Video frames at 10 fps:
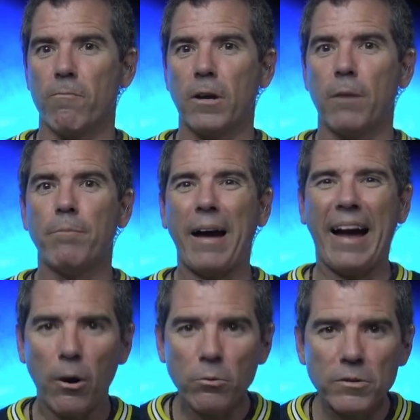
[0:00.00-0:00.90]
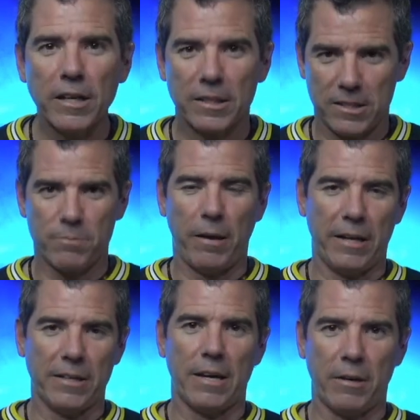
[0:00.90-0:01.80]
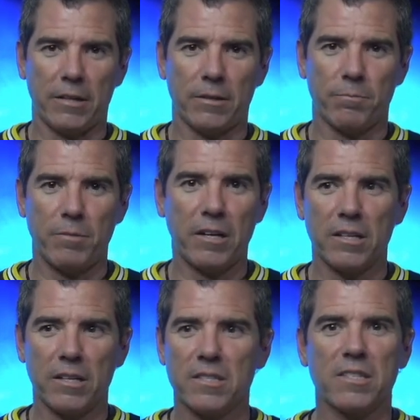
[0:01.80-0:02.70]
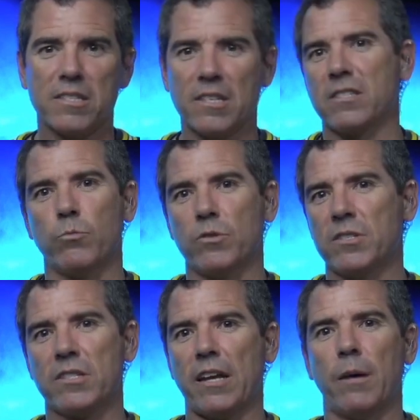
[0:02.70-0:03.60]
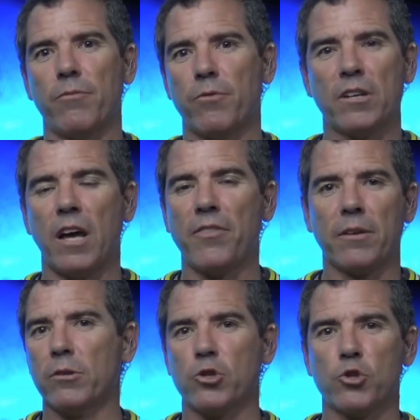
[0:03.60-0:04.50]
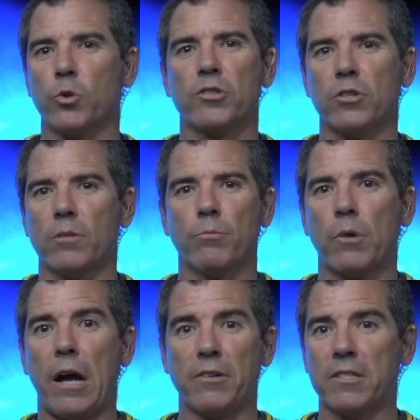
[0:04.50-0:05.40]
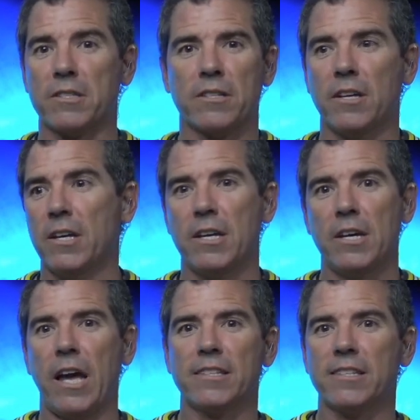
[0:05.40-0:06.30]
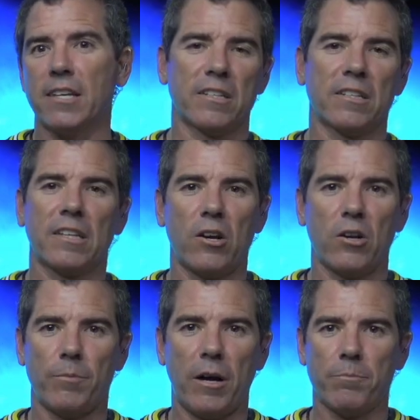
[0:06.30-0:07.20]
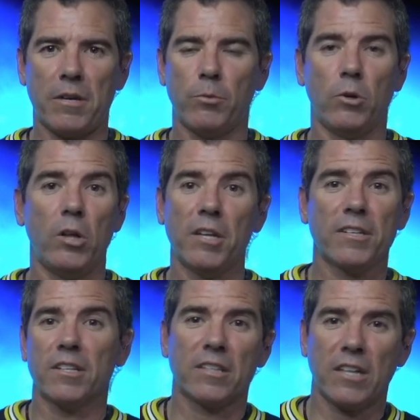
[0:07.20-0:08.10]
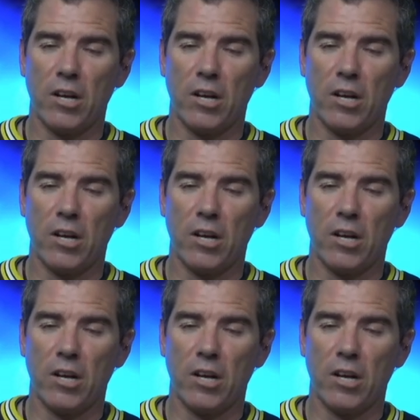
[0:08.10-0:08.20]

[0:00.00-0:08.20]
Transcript: compounding this pandemic because this system was set up for nothing but short term profits and doesn't care about people, doesn't care